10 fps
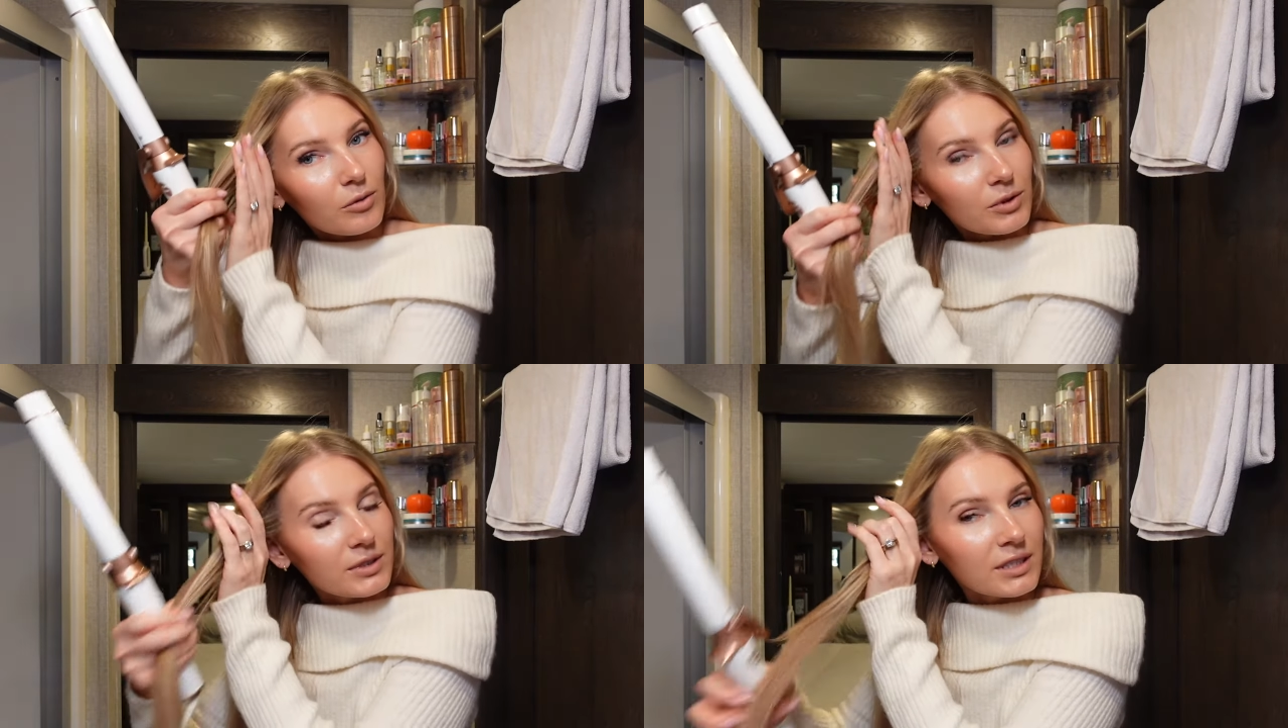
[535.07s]

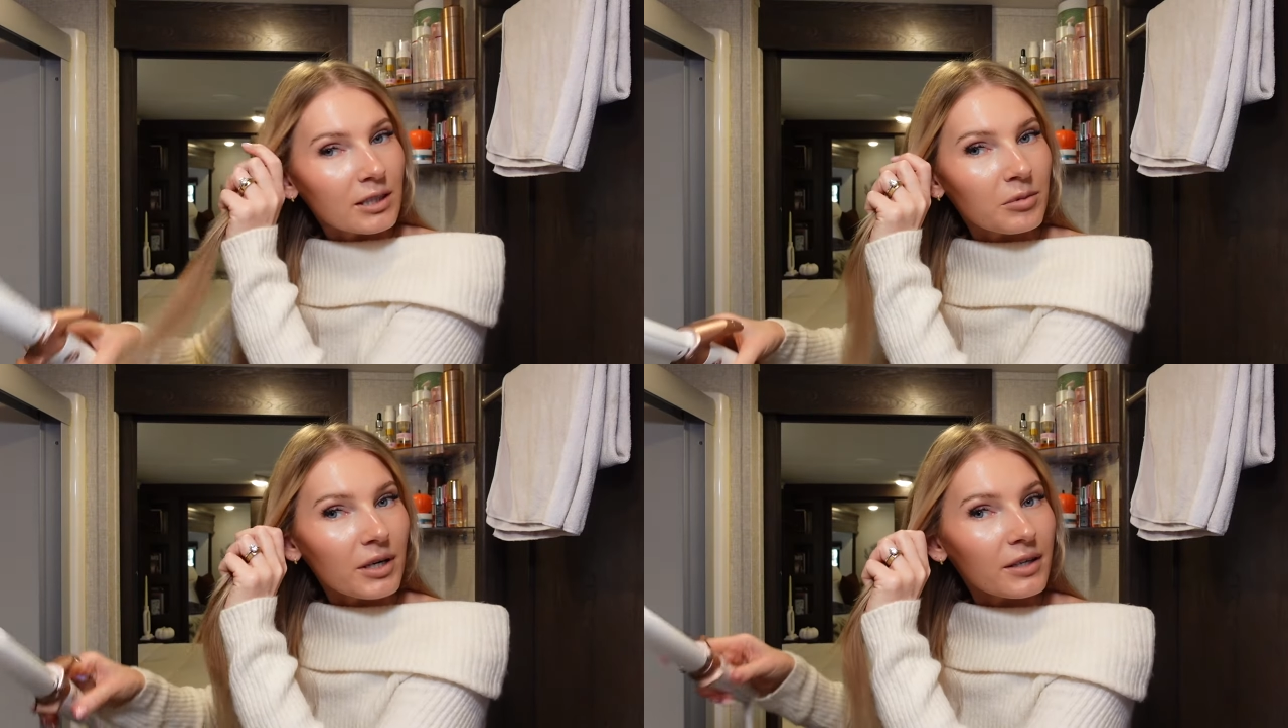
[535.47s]
We'll
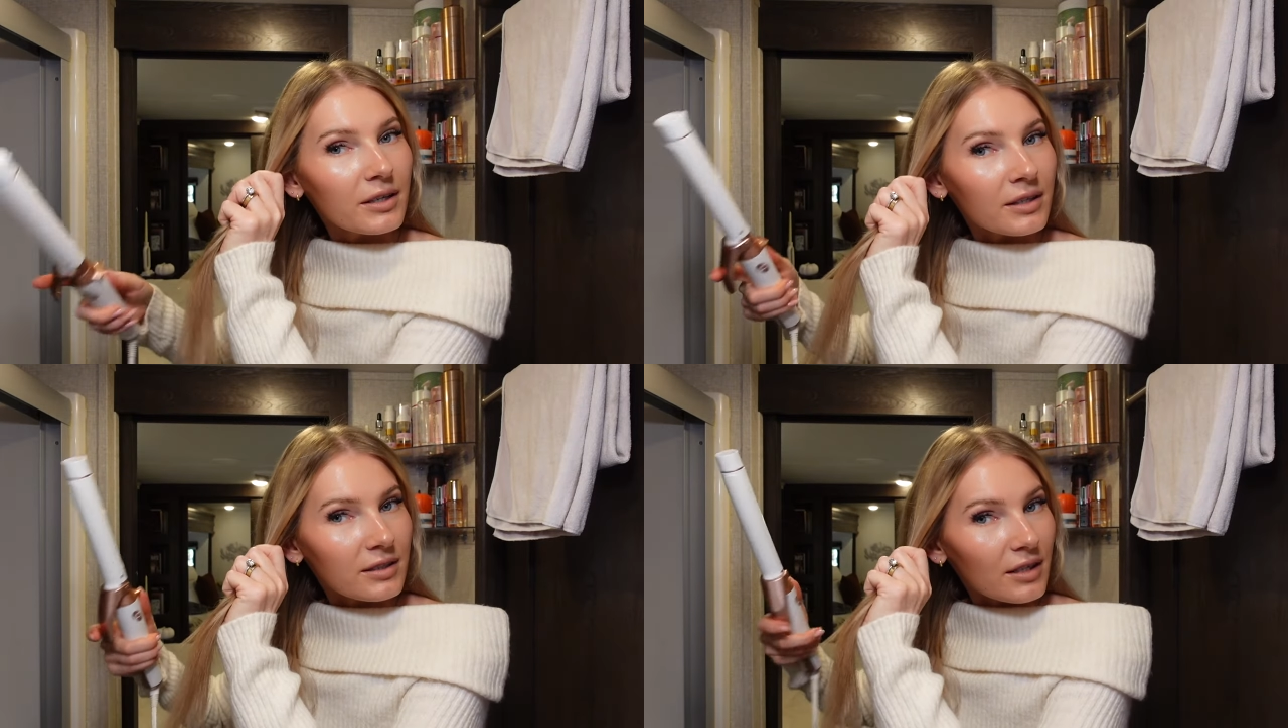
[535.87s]
see, but
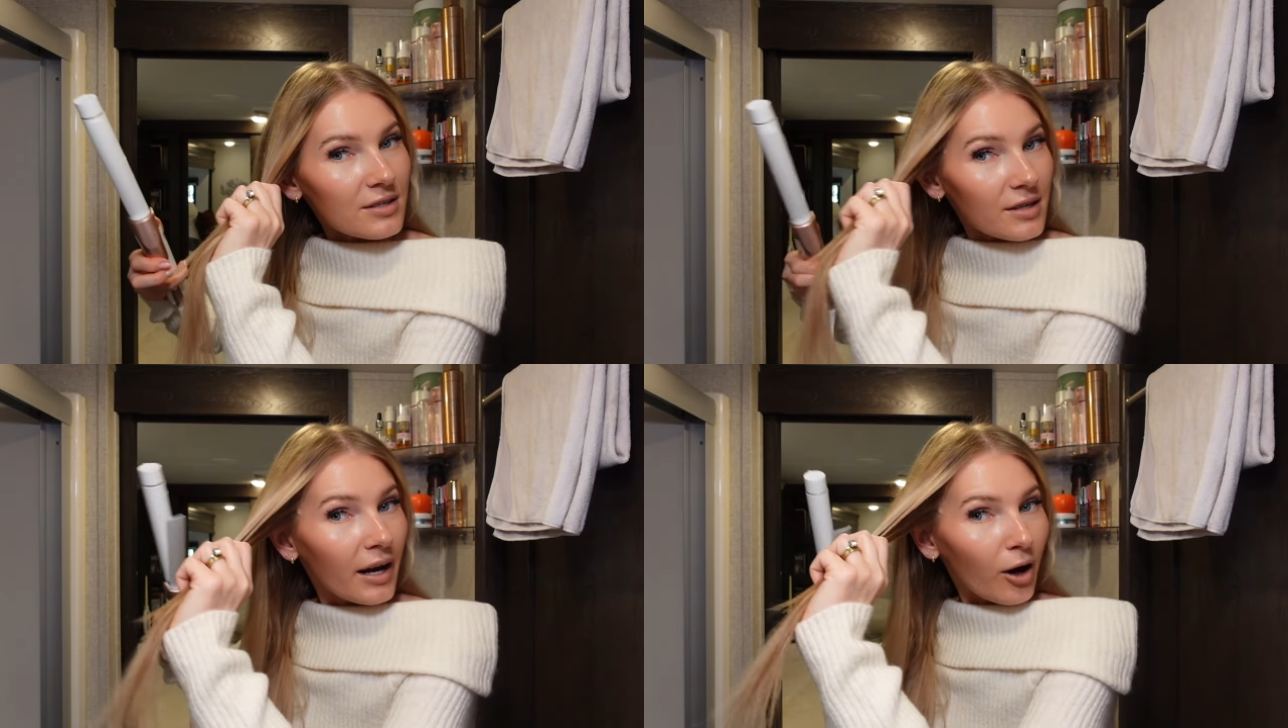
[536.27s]
it
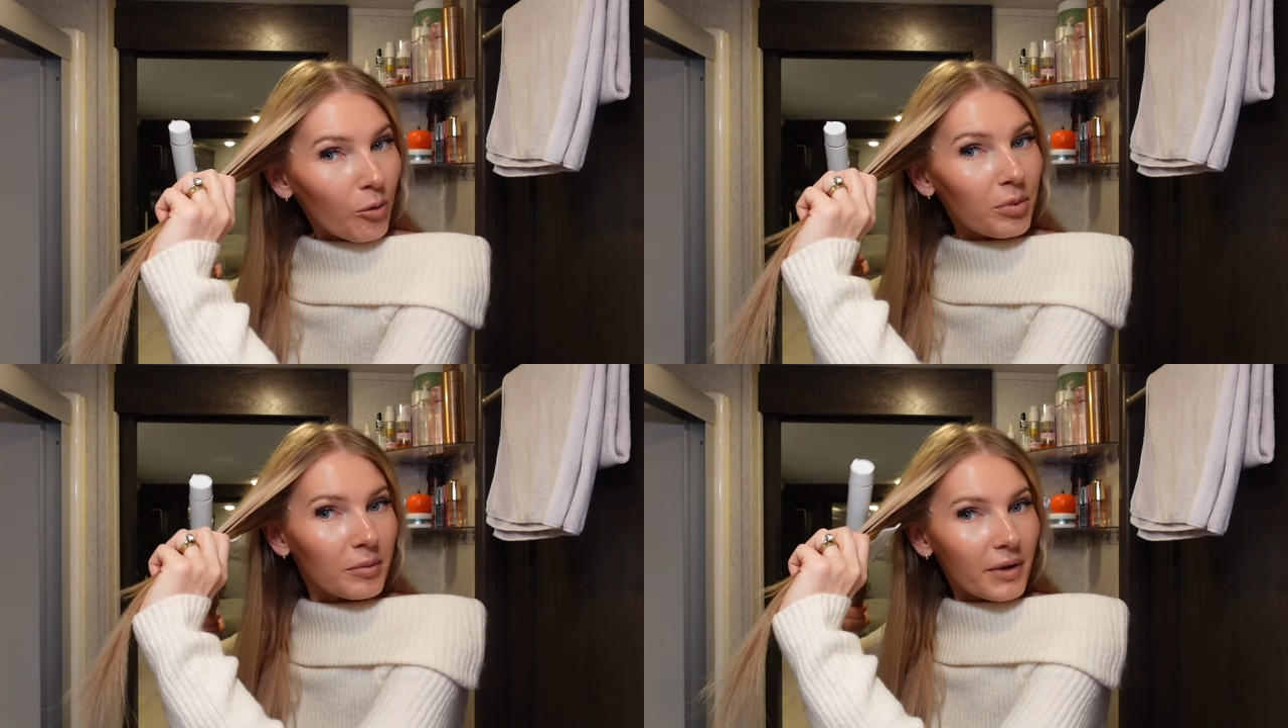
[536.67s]
does
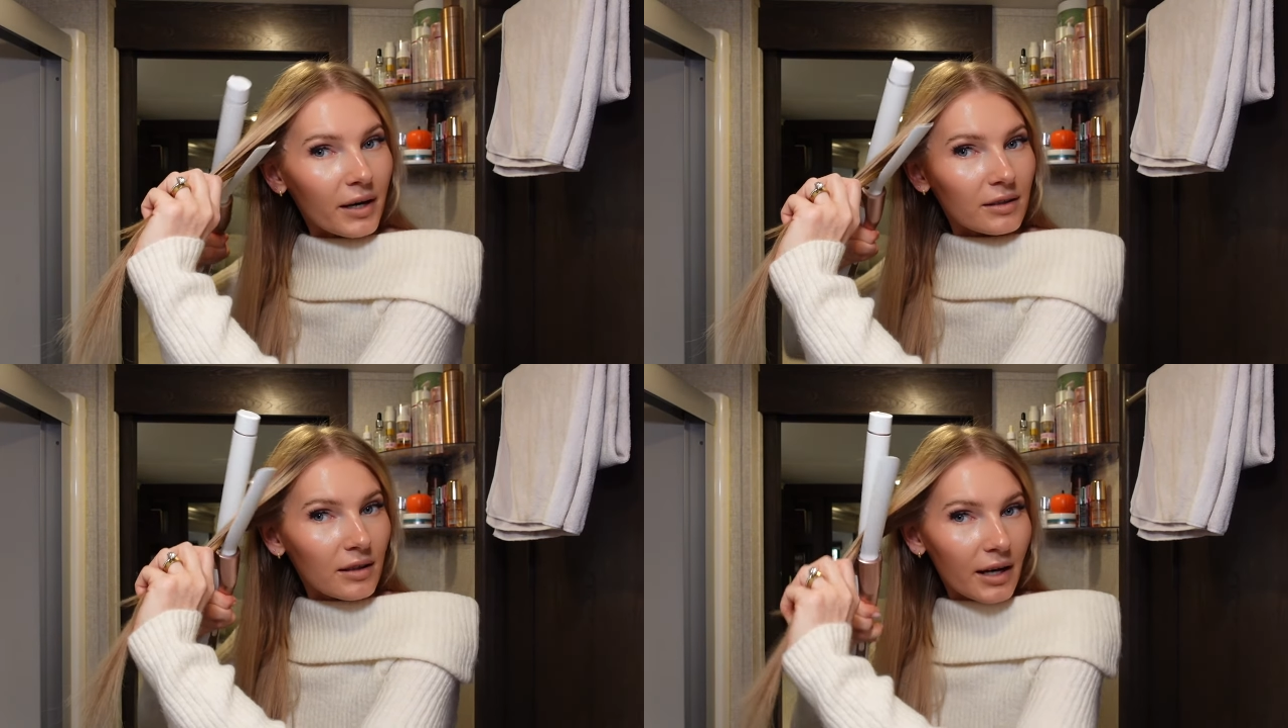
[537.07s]
help, I'm
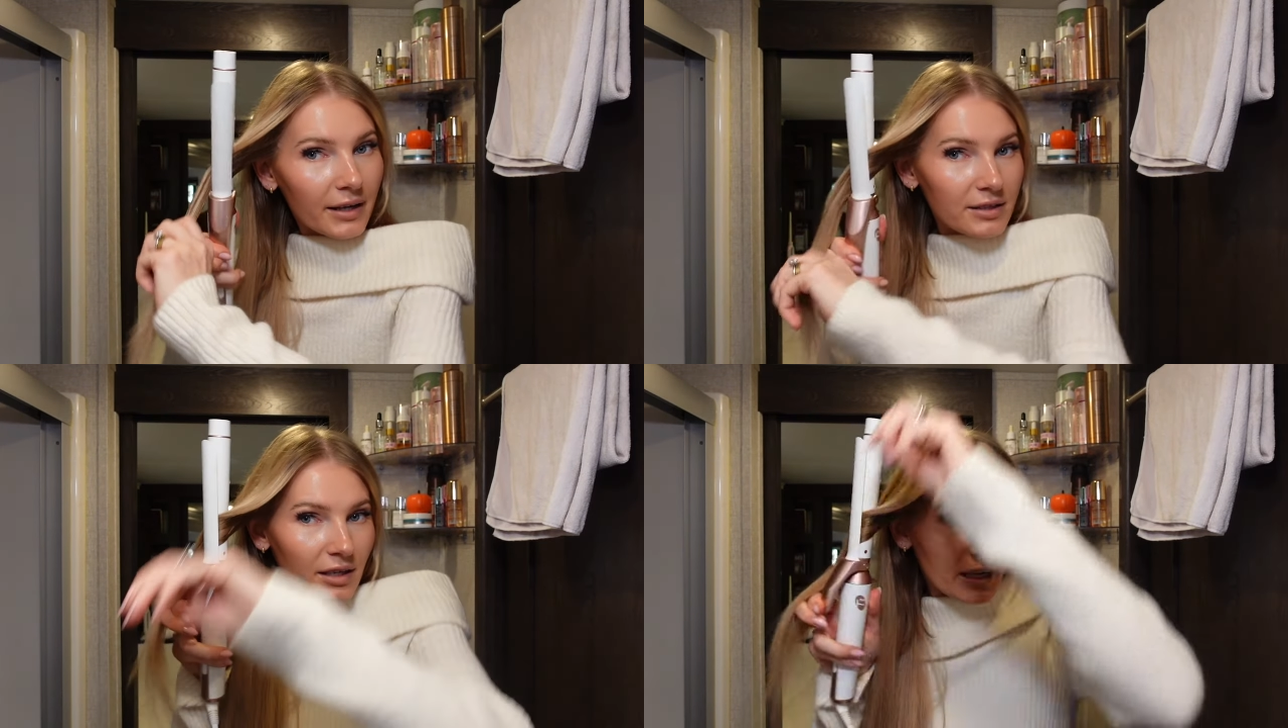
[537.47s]
not gonna
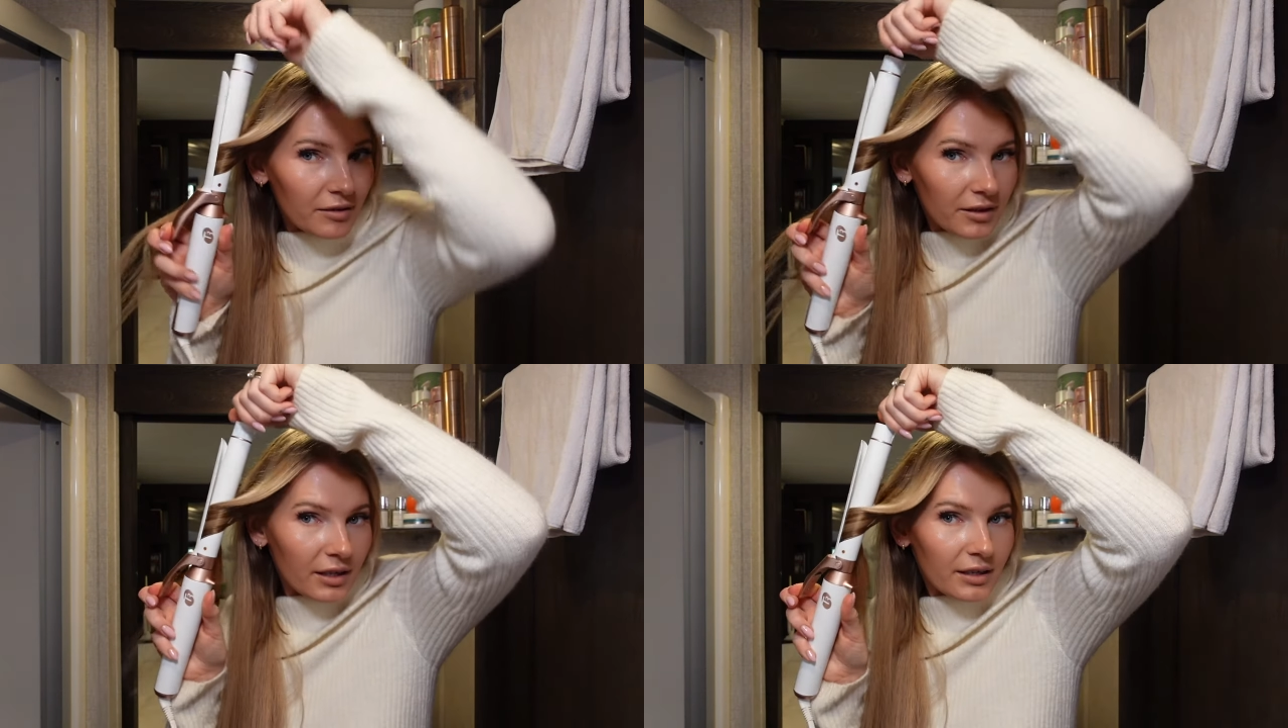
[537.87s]
lie, to
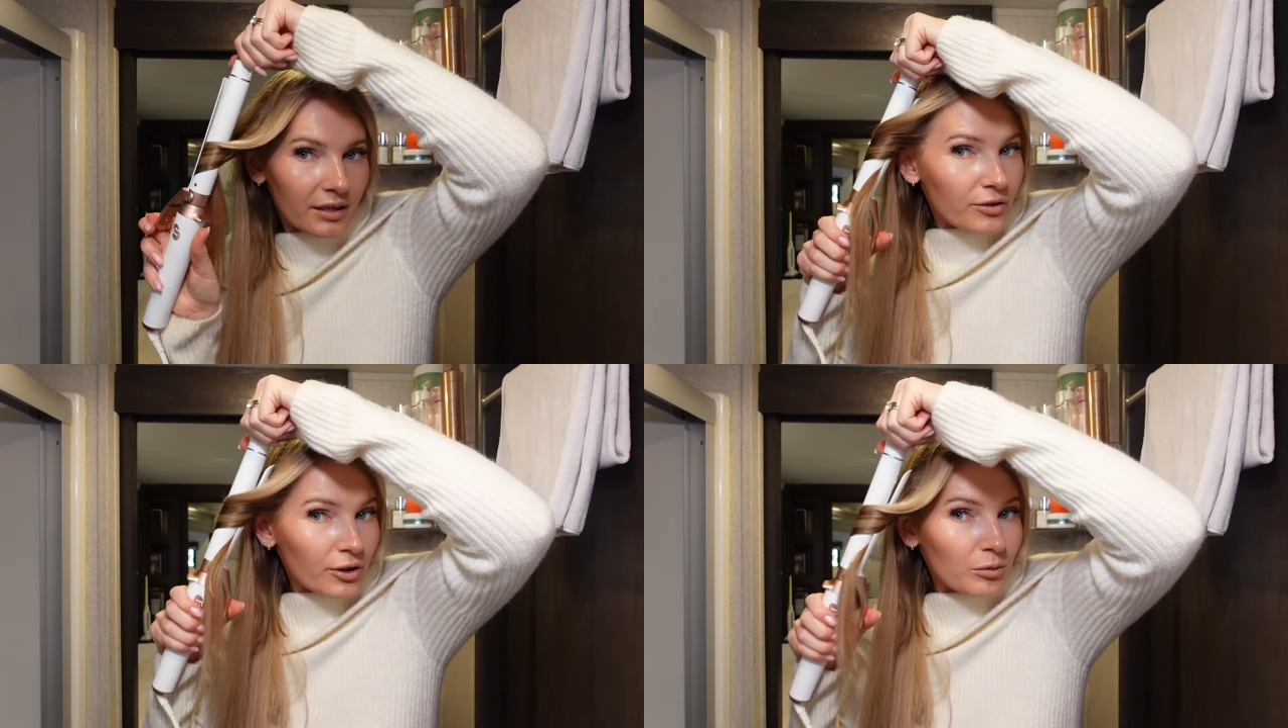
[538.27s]
have a
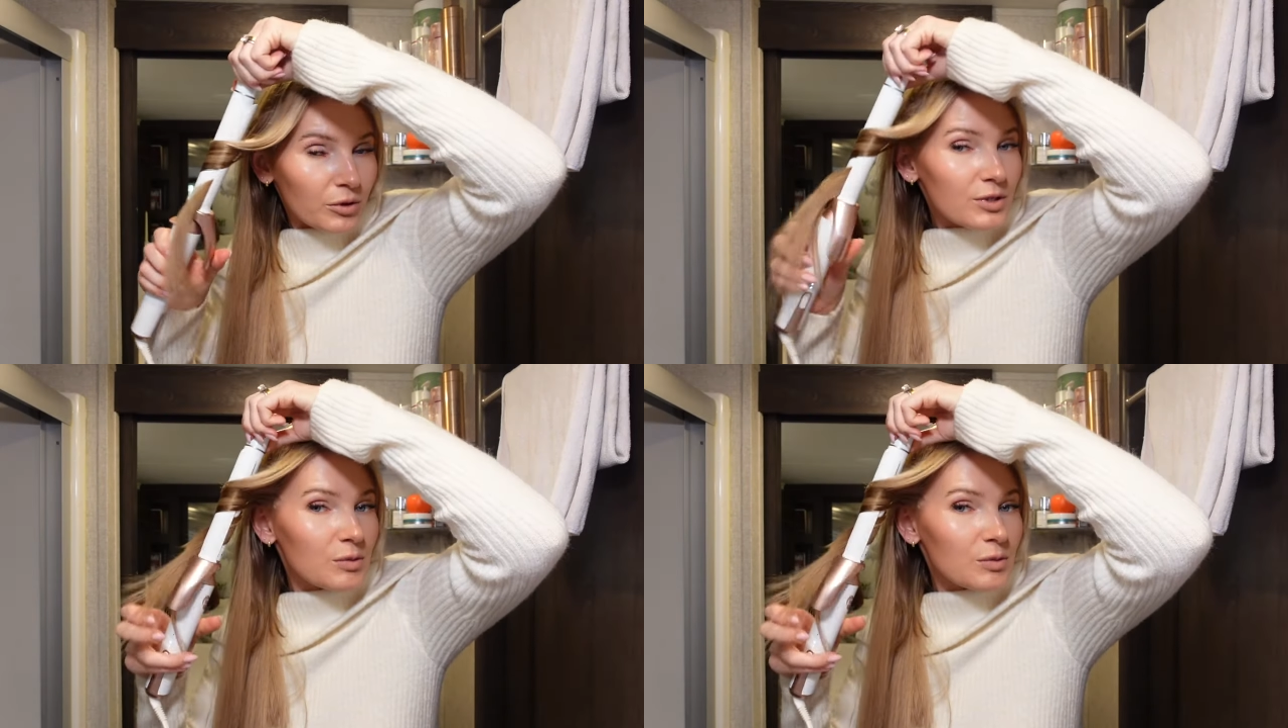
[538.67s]
thermal